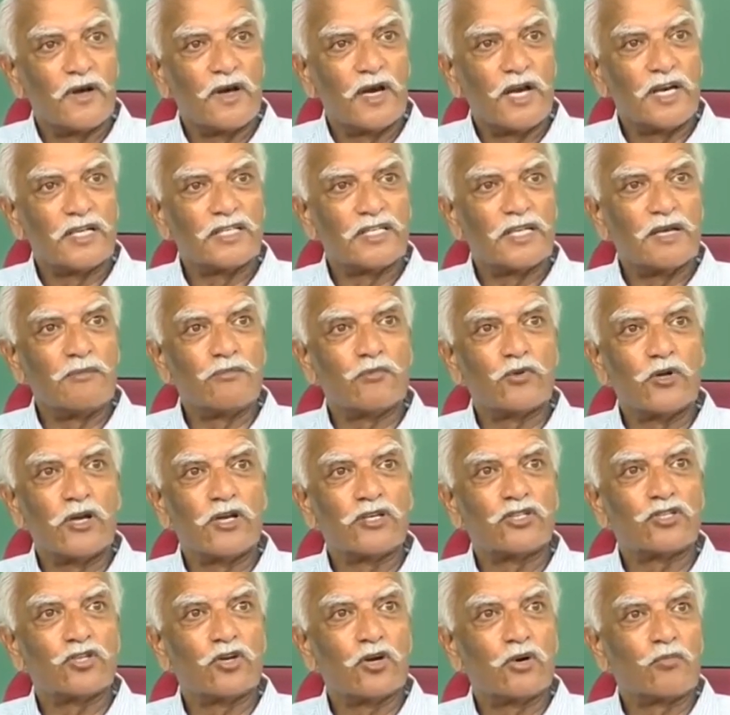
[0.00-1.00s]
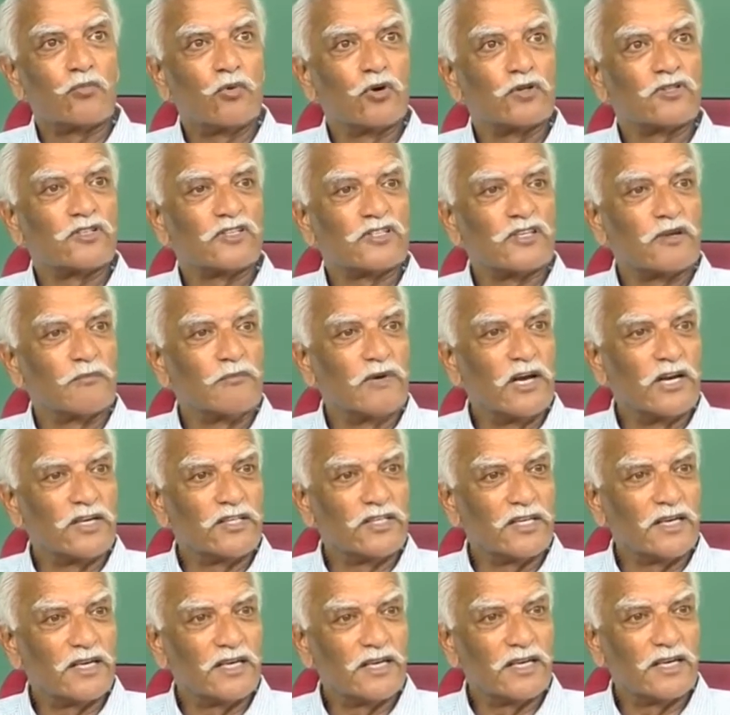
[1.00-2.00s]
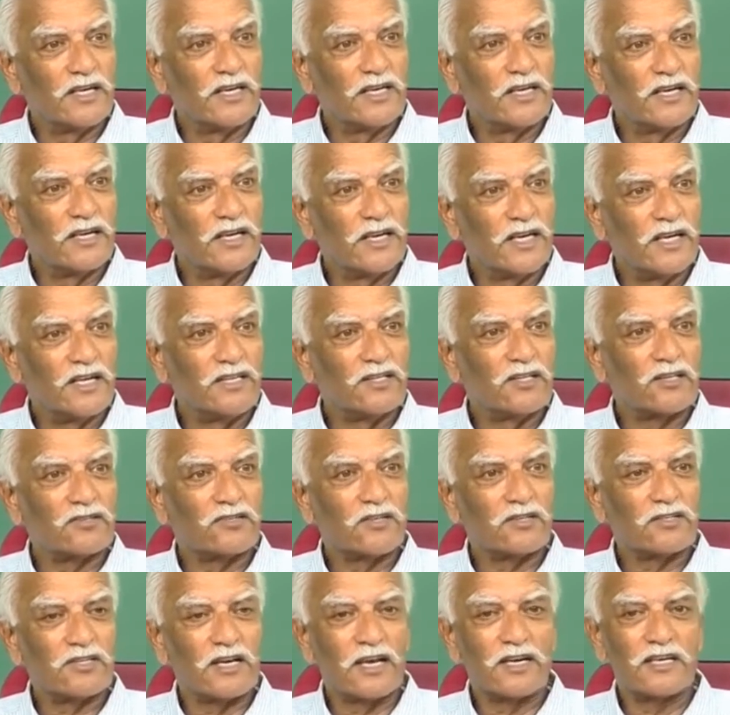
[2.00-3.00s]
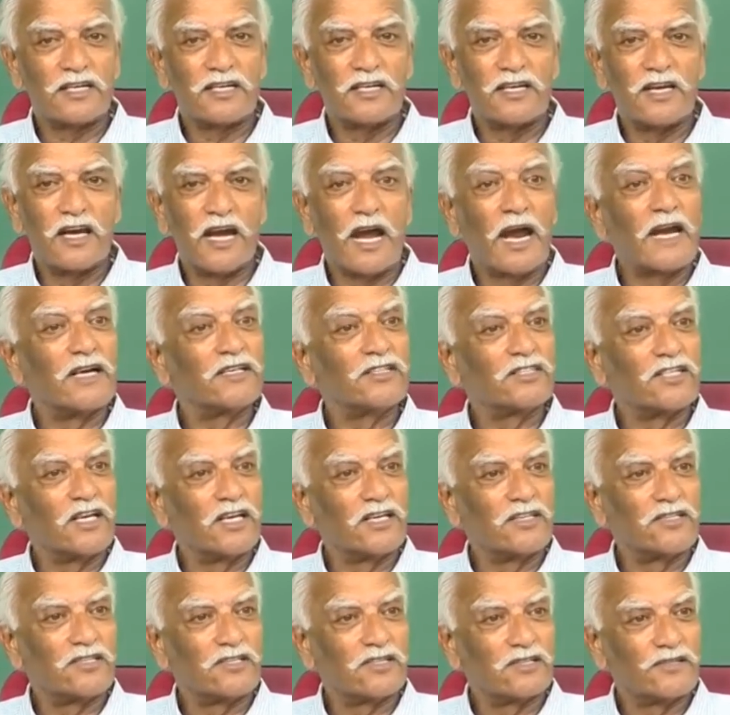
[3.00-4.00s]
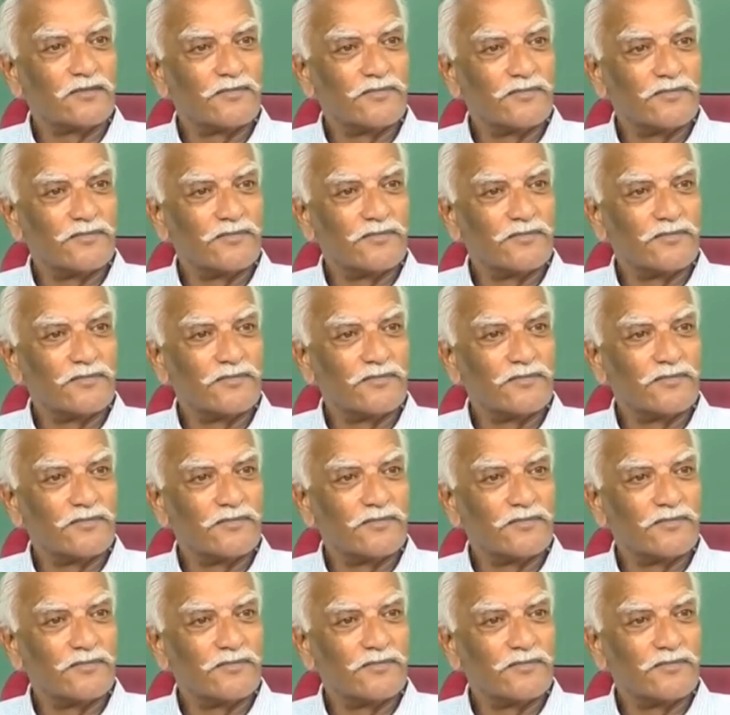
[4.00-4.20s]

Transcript: It seemed to ensure both stability in the society and change.